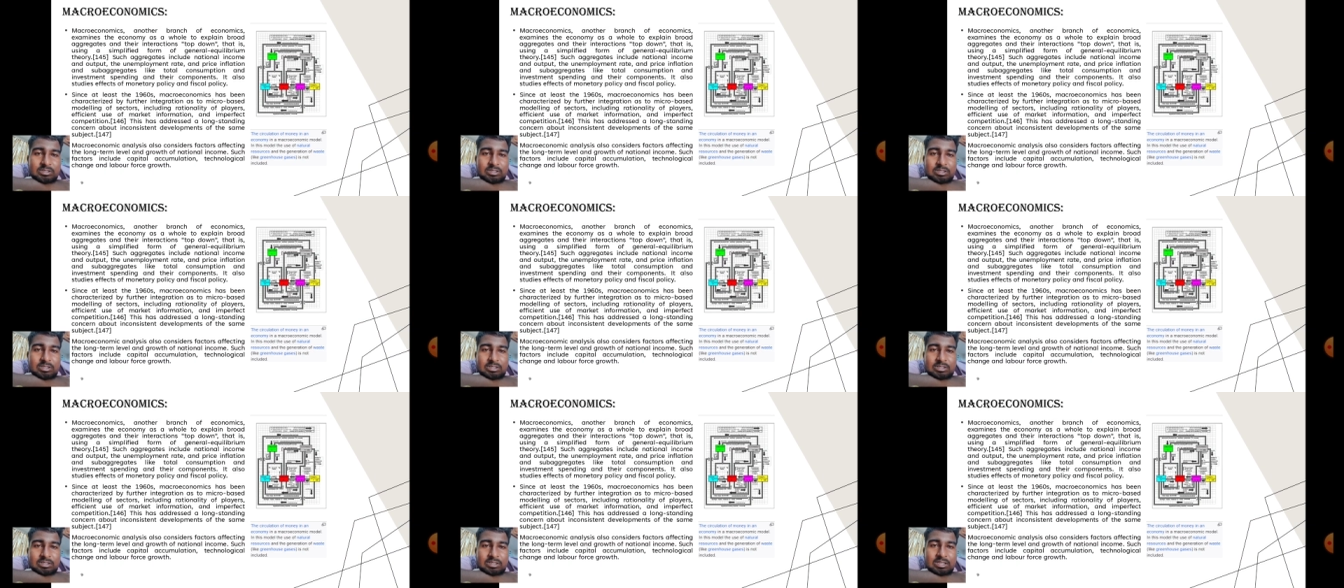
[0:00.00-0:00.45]

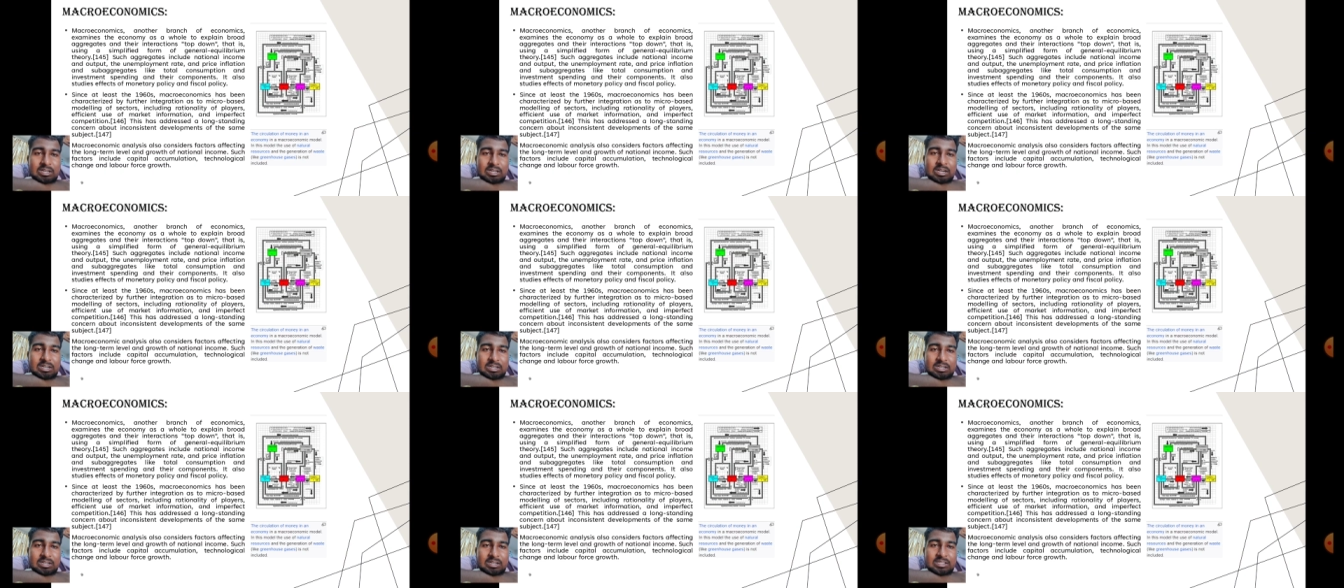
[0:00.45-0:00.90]

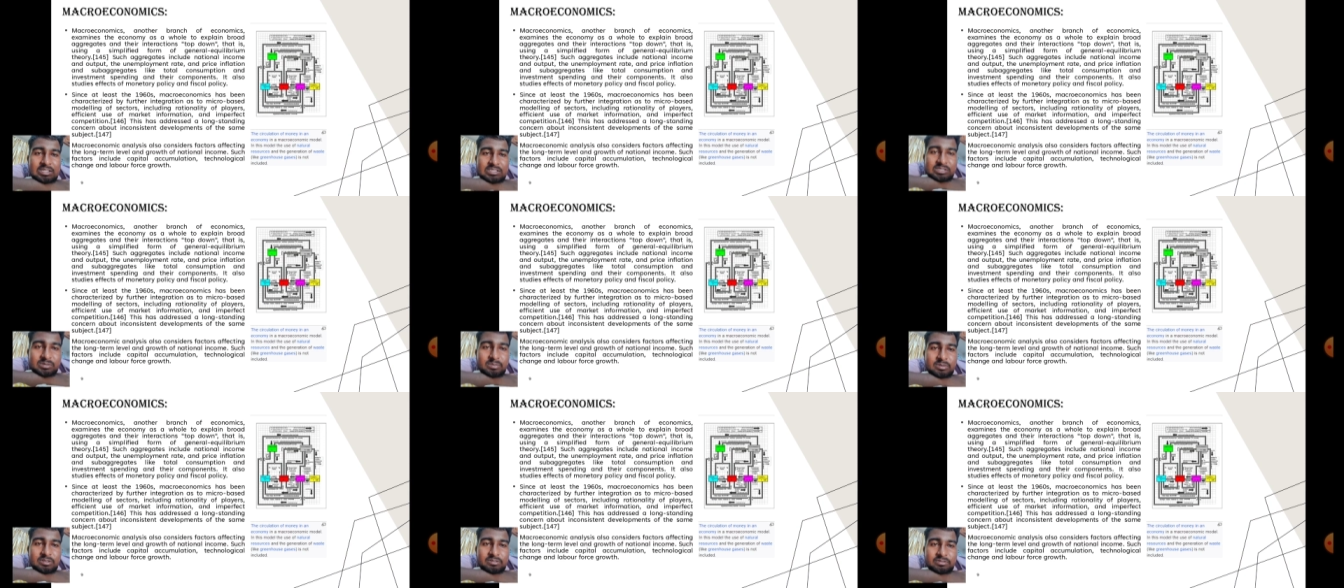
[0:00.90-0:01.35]
characterized by
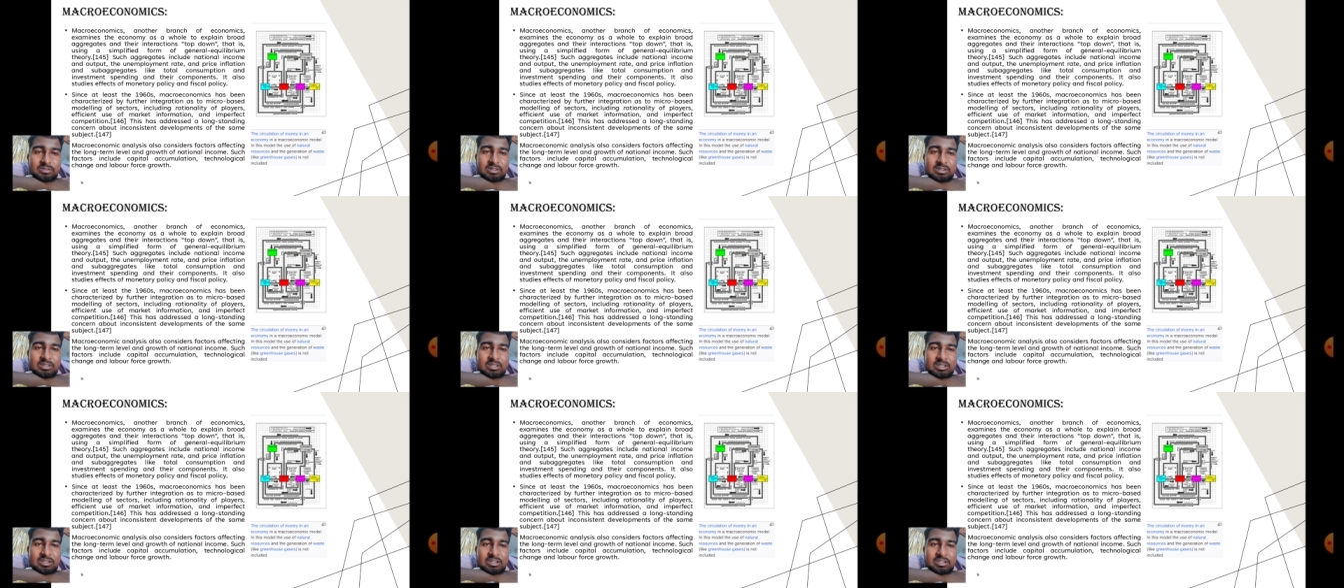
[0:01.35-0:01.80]
further
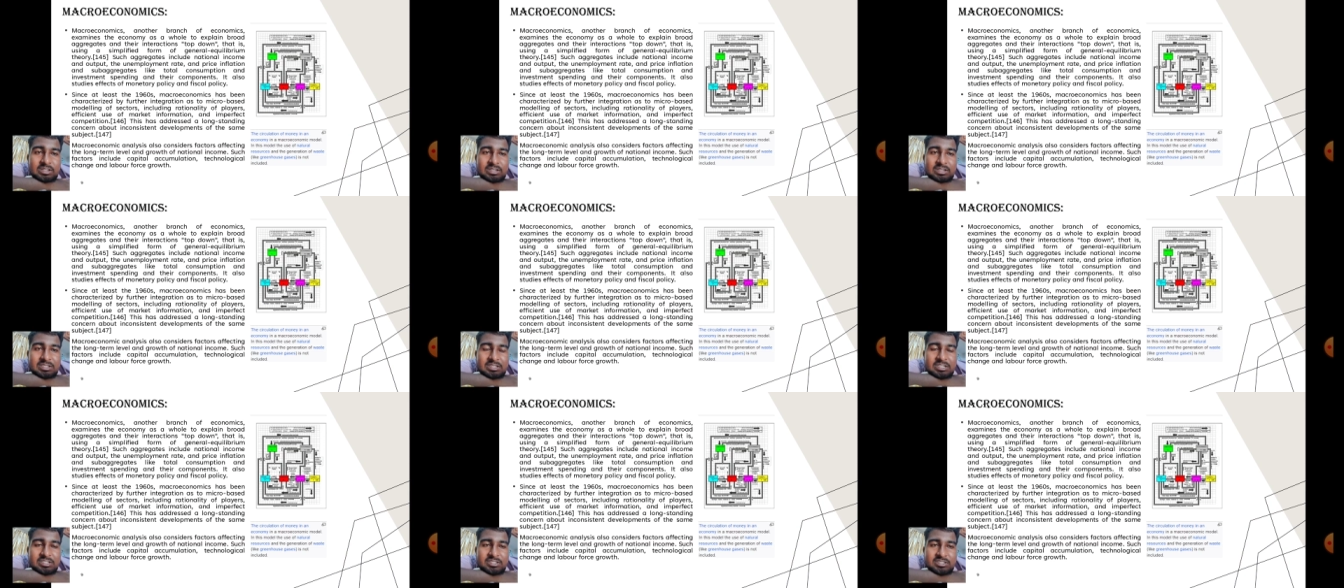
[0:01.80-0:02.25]

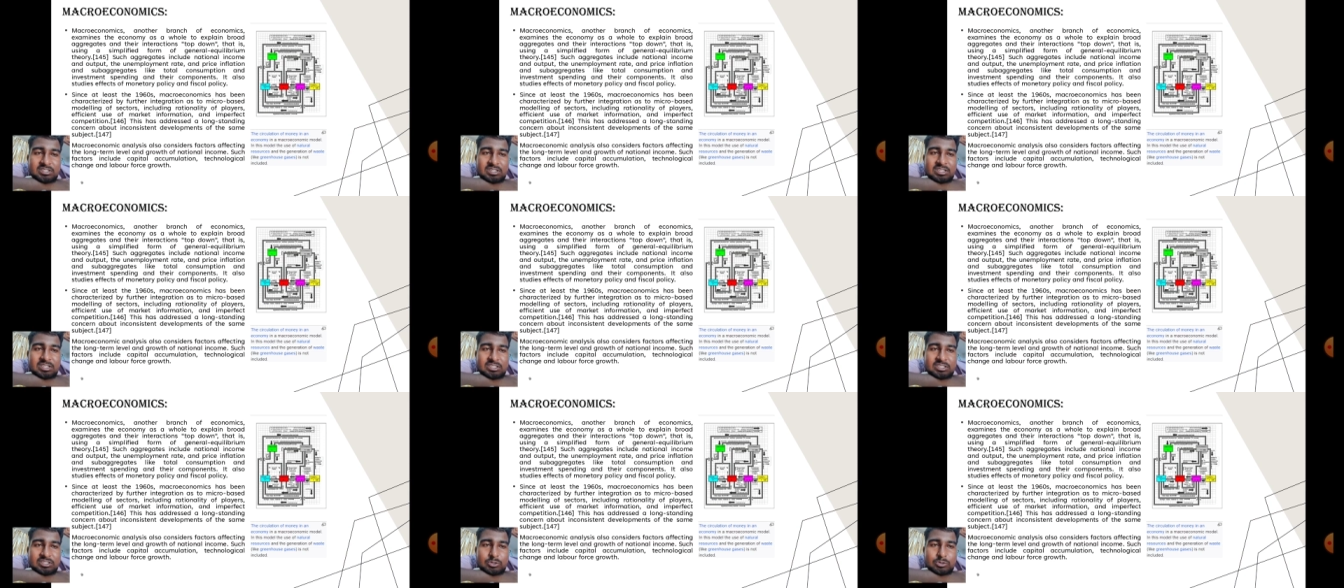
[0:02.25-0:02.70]
integration as
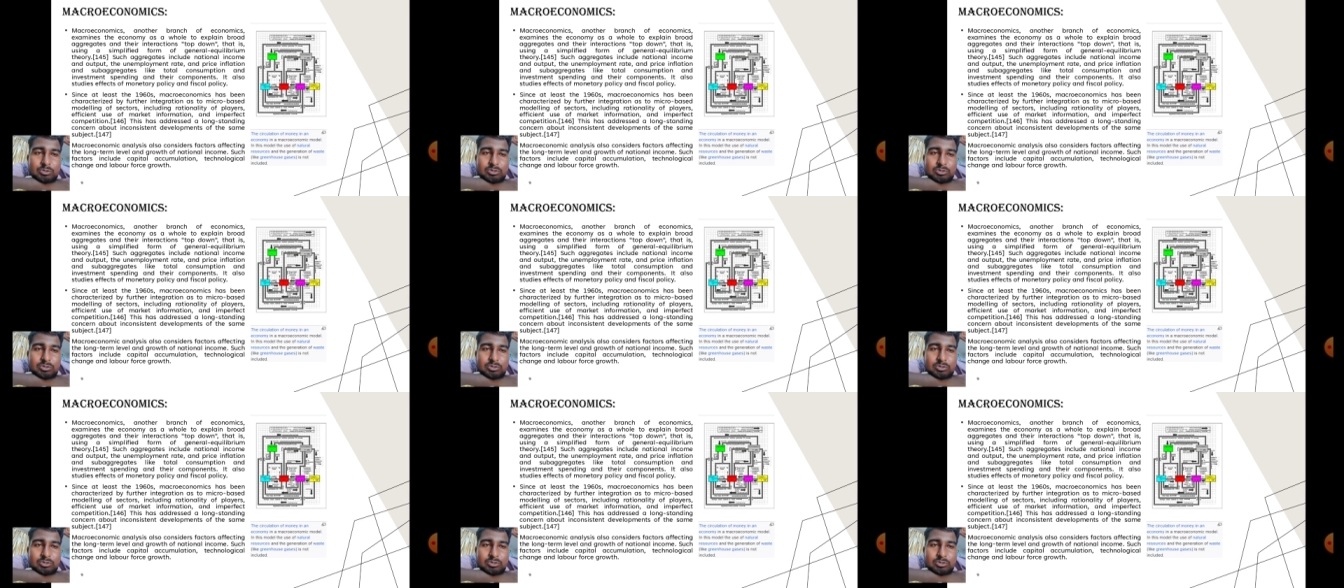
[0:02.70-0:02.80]
to